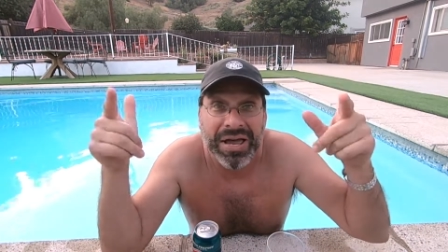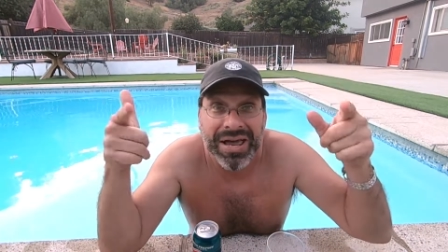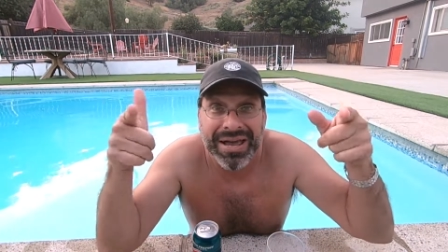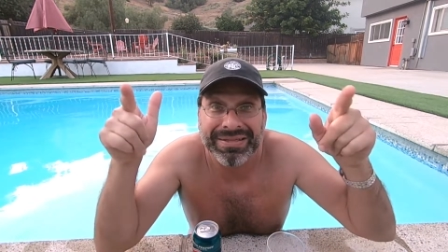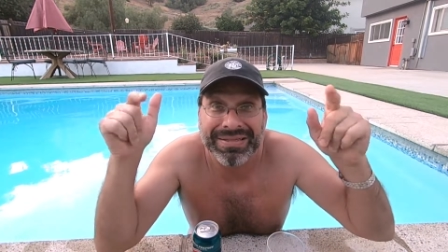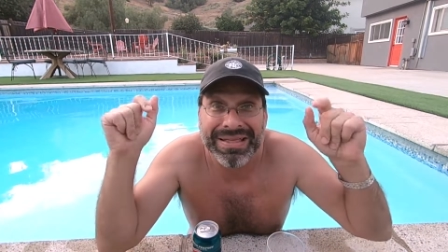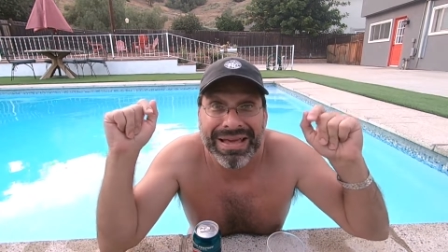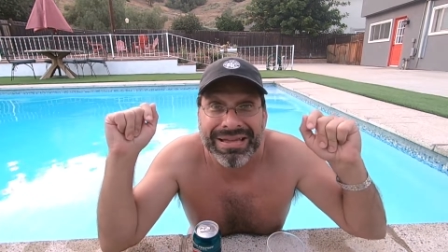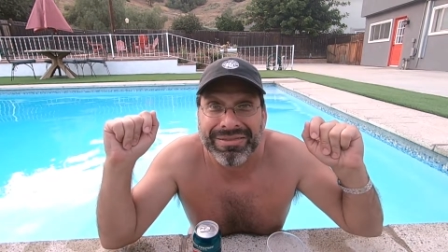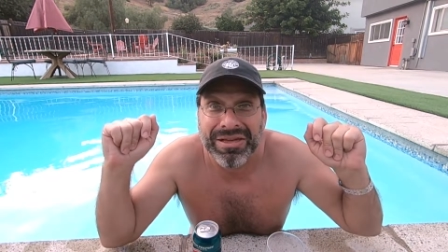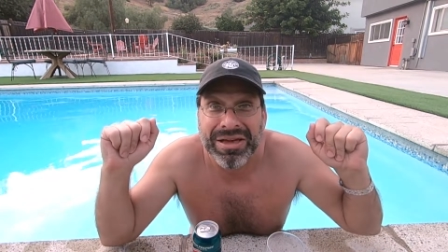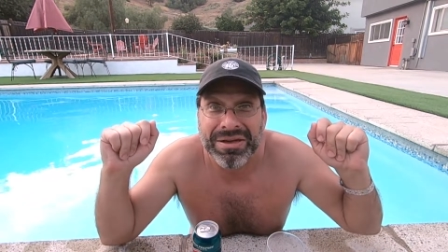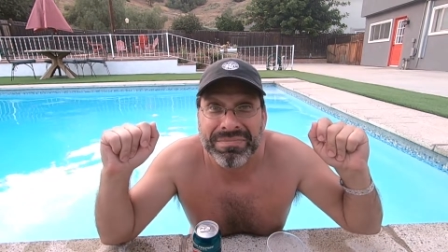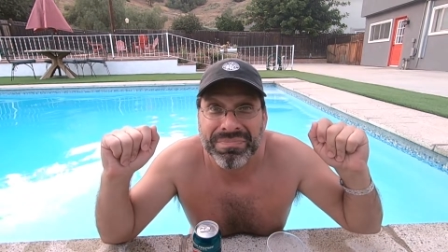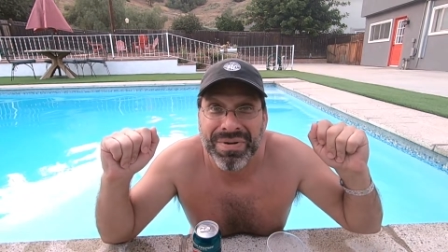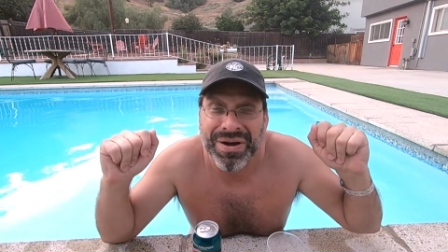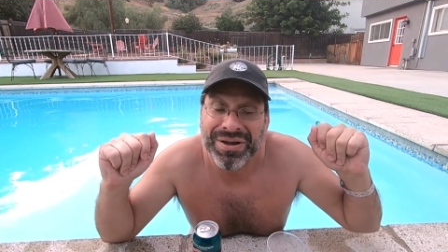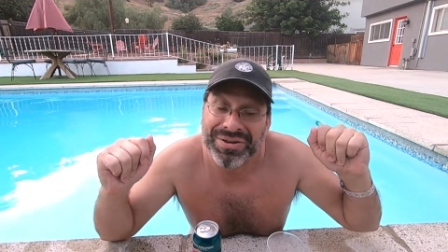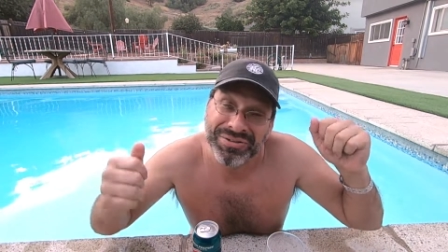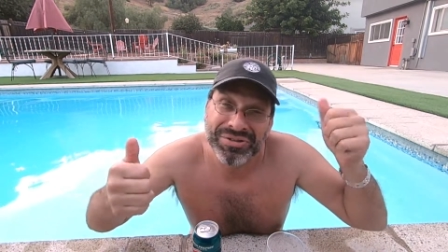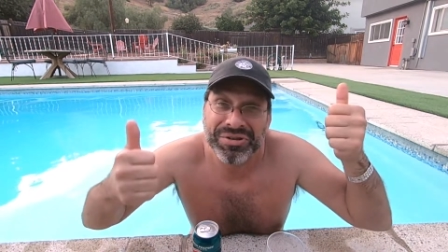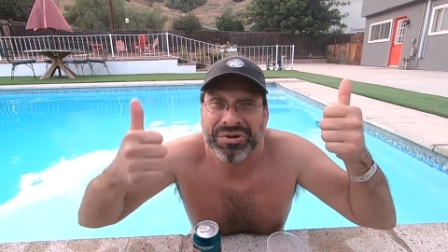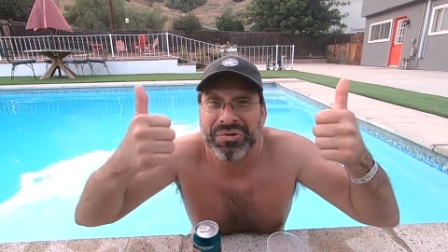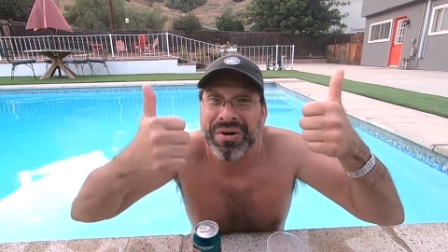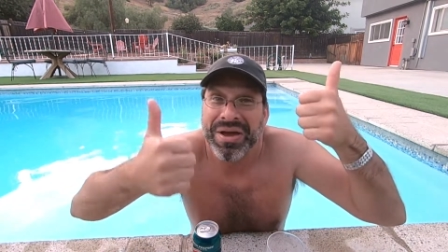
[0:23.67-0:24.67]
hit that like
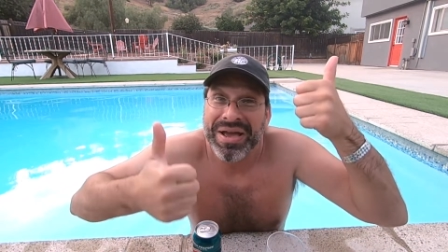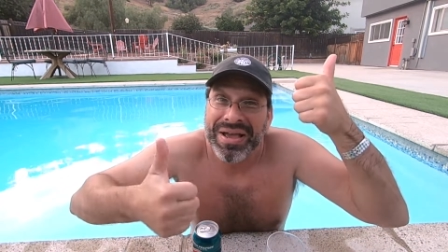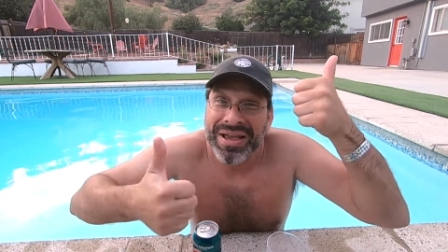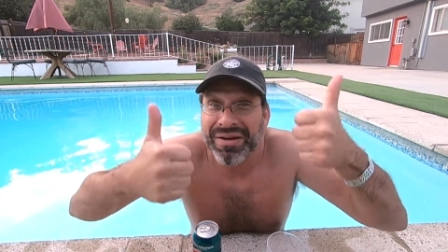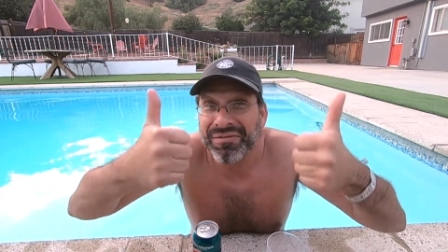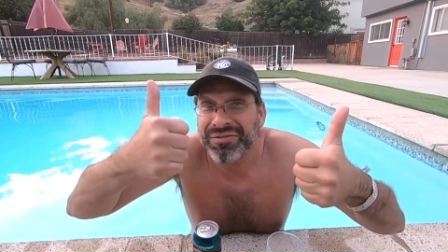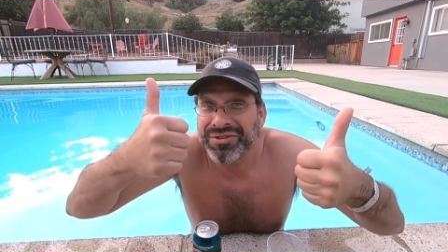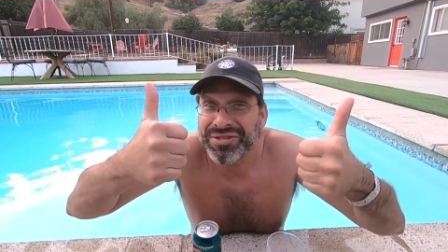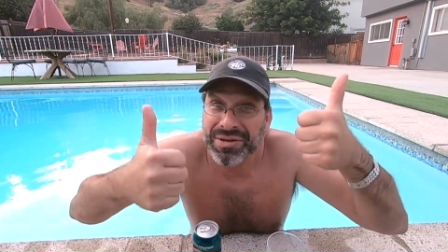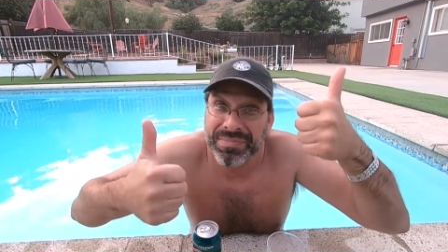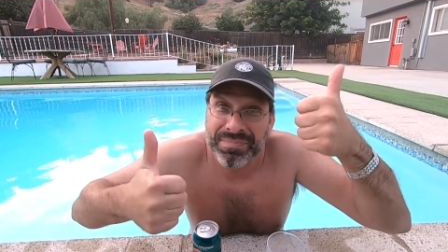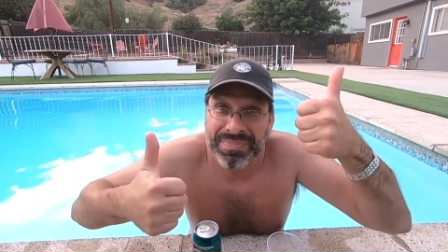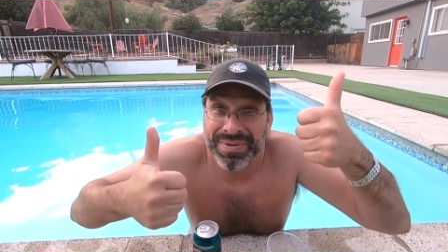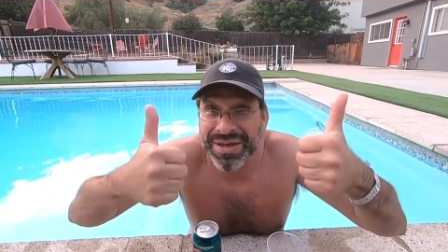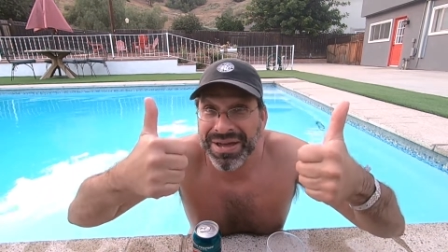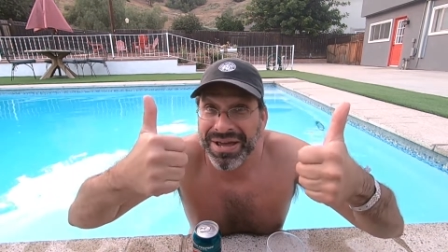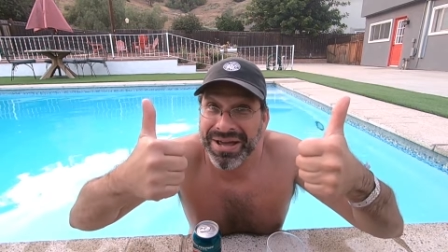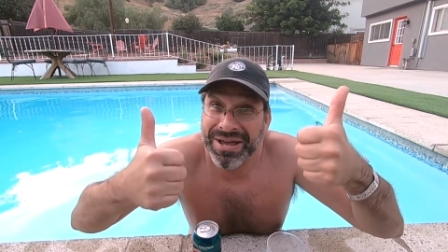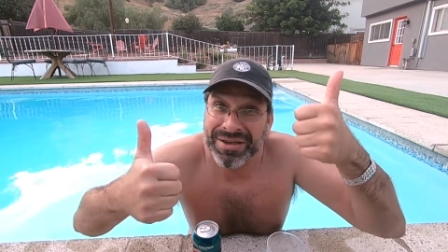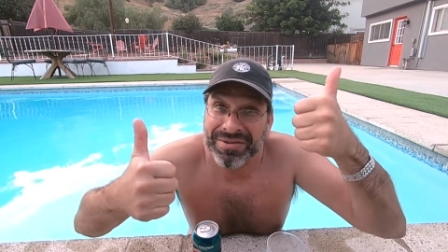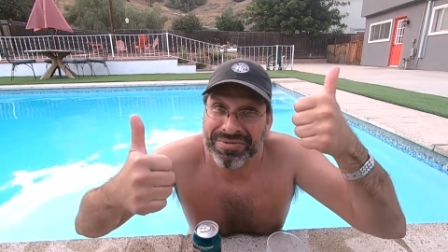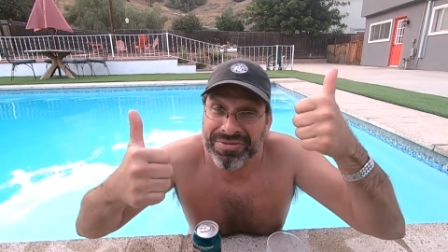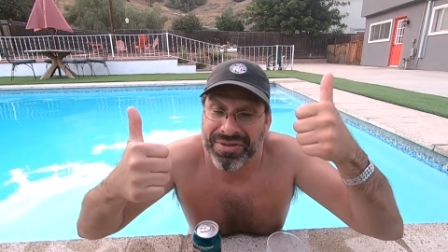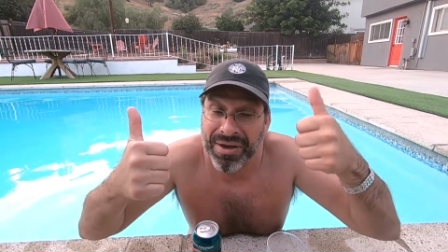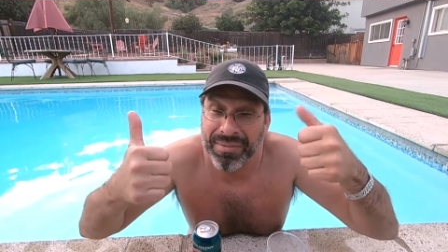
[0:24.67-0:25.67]
button too. Give us a big